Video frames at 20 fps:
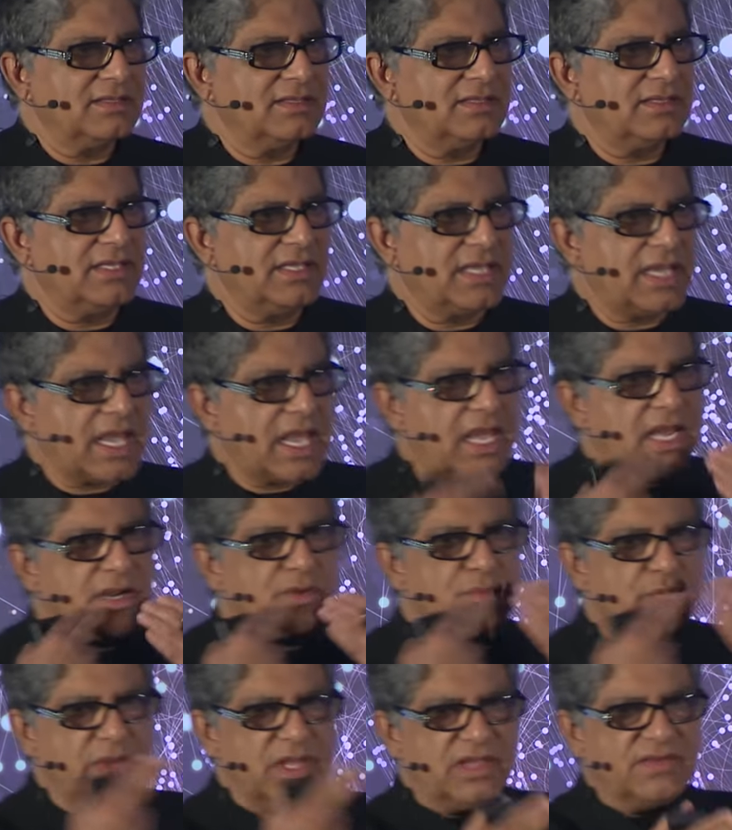The air
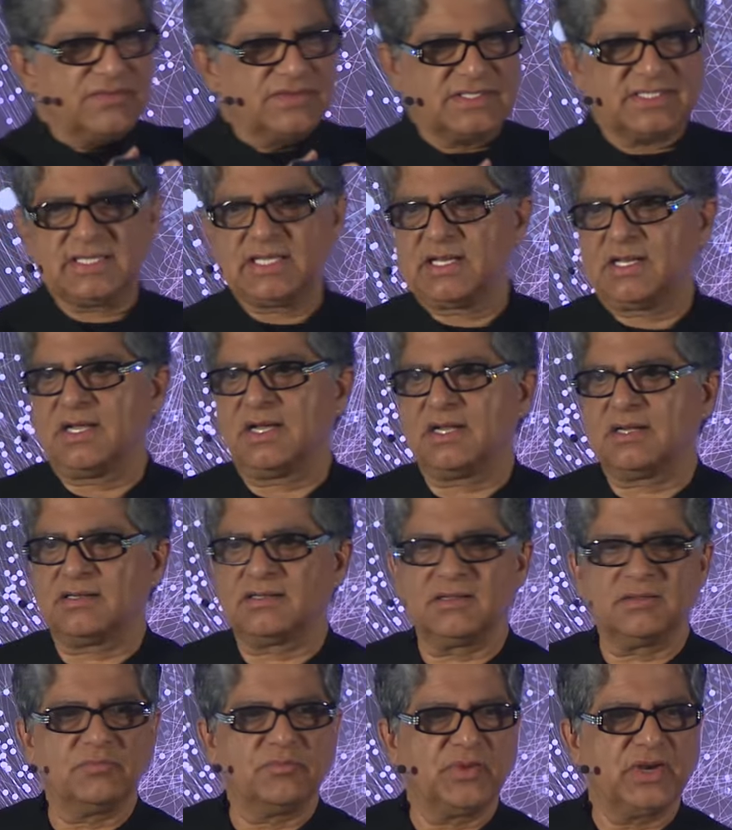waves that are
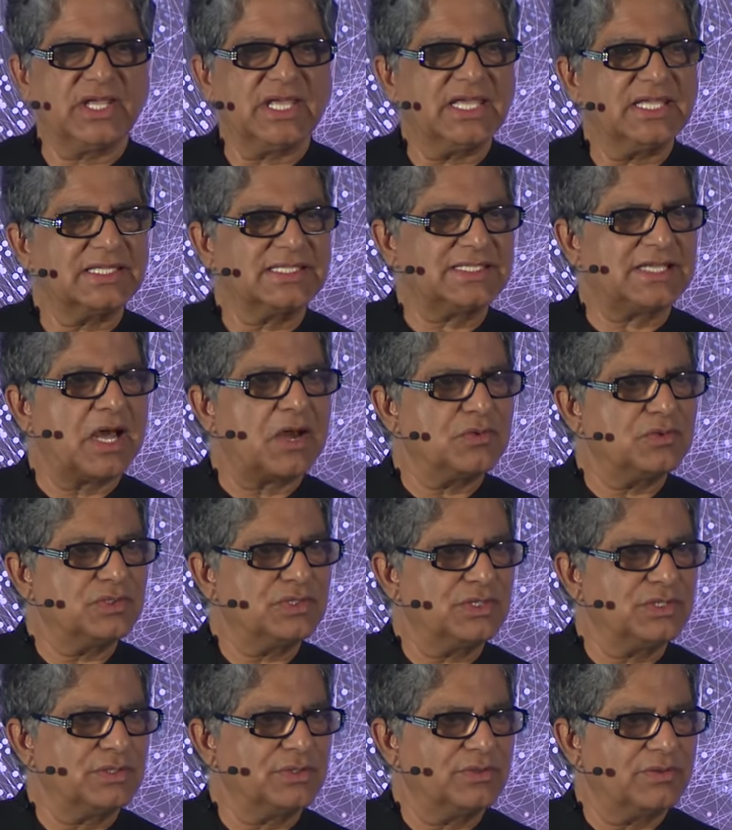bringing sound
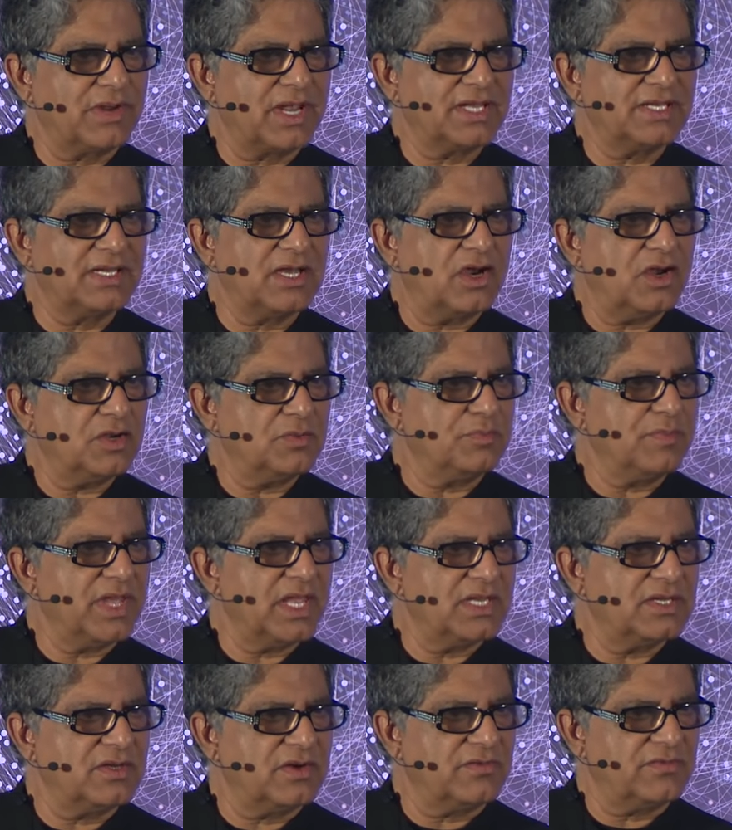to you right now are
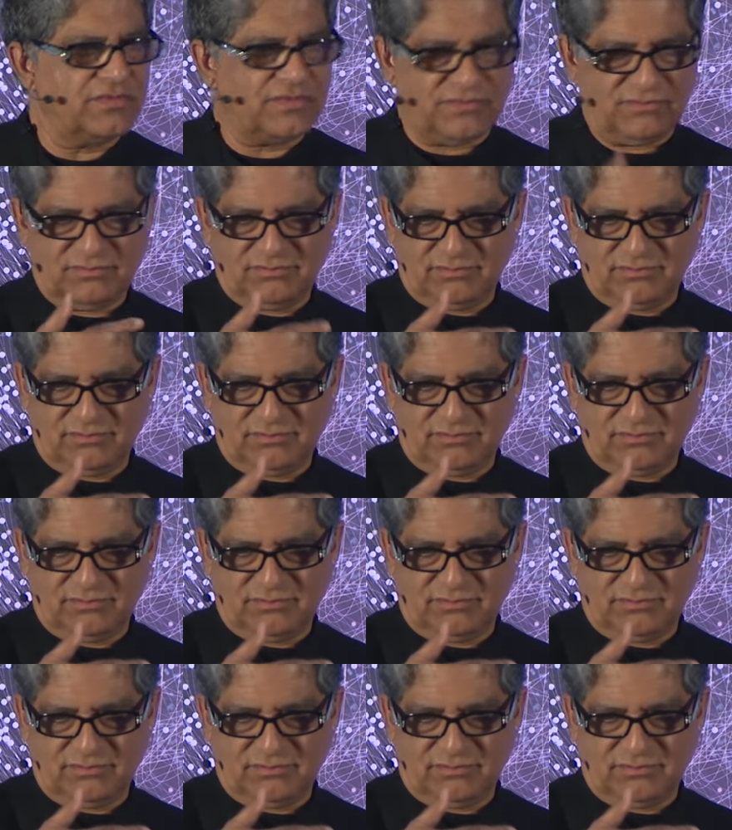made of